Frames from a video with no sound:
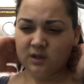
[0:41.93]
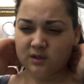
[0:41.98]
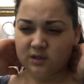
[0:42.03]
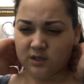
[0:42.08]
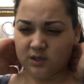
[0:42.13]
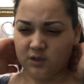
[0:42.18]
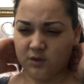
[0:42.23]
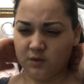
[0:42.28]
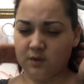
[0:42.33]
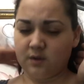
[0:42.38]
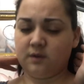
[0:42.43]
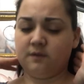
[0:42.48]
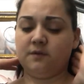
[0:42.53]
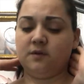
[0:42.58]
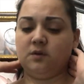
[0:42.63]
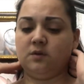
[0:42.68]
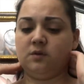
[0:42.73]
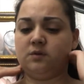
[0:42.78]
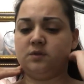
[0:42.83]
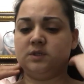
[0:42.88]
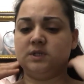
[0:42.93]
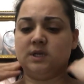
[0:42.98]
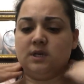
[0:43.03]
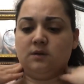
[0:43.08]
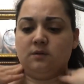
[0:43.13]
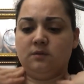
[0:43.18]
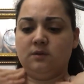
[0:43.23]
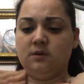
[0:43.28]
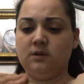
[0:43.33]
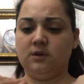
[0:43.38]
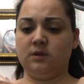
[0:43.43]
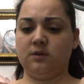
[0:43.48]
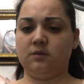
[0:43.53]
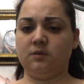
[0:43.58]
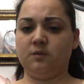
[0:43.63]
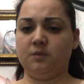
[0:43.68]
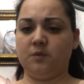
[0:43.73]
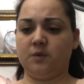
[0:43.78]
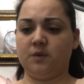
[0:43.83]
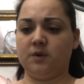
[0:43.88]
Then if you go down a
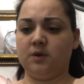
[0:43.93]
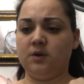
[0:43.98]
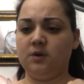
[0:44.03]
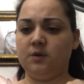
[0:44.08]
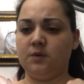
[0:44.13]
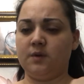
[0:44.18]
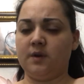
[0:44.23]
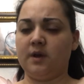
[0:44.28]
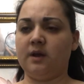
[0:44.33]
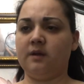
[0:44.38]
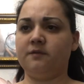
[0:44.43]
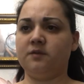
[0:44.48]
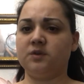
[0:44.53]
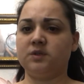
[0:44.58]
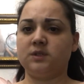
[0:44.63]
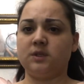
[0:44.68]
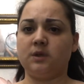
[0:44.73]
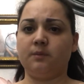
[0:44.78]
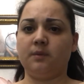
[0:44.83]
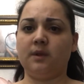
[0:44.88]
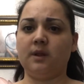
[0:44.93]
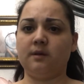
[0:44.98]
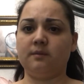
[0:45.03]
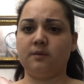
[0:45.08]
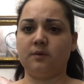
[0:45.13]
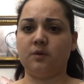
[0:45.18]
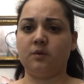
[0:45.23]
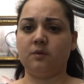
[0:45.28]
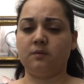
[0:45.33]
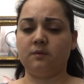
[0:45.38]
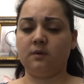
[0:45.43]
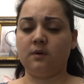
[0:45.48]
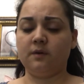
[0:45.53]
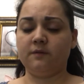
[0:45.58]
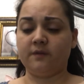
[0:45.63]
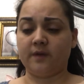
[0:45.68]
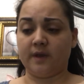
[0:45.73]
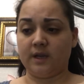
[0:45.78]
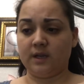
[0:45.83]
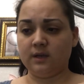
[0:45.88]
little more, you have your subclavicle
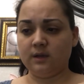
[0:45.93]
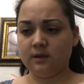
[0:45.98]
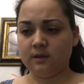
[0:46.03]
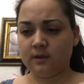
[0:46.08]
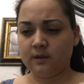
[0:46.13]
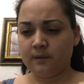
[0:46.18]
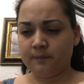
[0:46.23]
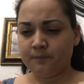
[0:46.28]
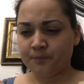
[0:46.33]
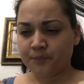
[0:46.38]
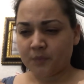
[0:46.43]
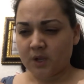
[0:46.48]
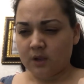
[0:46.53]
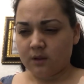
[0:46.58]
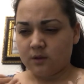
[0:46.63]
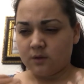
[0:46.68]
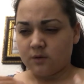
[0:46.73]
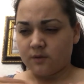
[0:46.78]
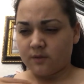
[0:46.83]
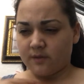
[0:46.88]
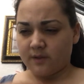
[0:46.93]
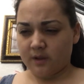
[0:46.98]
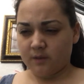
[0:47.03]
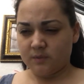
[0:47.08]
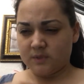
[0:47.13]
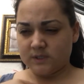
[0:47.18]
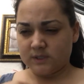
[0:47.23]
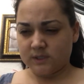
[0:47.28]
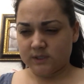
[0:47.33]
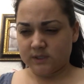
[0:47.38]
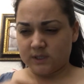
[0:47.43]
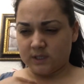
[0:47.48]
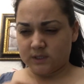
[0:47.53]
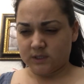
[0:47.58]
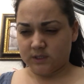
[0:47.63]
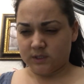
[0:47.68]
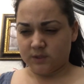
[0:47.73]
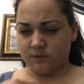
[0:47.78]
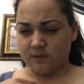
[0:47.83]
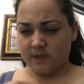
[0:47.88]
vein. Your thymus is
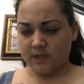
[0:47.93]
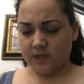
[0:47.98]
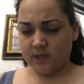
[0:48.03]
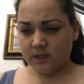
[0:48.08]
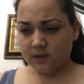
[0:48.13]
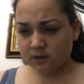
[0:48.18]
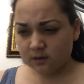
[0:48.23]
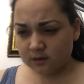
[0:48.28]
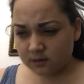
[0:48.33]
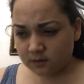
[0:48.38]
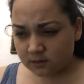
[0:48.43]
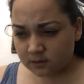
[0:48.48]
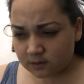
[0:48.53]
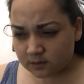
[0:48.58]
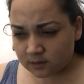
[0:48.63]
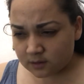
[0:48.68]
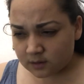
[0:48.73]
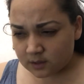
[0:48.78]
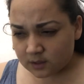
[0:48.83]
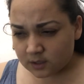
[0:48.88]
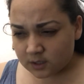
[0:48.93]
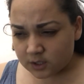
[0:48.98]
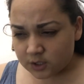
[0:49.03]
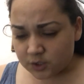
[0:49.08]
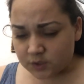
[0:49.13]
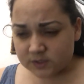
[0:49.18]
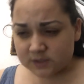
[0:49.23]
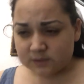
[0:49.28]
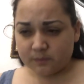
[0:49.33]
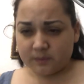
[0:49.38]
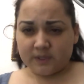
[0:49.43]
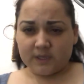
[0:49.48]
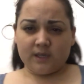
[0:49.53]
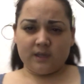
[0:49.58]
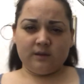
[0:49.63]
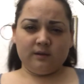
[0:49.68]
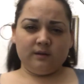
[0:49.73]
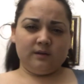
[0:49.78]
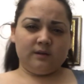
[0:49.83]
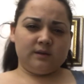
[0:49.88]
actually right here. Your
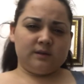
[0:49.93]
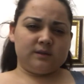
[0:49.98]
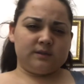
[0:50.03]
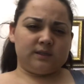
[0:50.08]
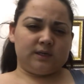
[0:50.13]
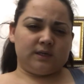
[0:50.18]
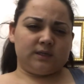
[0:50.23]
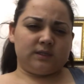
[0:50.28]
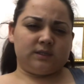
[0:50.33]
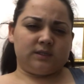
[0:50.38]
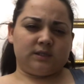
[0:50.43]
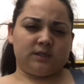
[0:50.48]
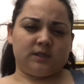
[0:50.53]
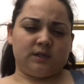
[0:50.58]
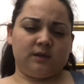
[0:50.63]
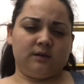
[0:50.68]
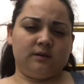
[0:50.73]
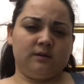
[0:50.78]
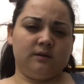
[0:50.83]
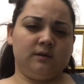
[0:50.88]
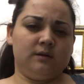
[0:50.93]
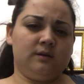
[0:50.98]
spleen is actually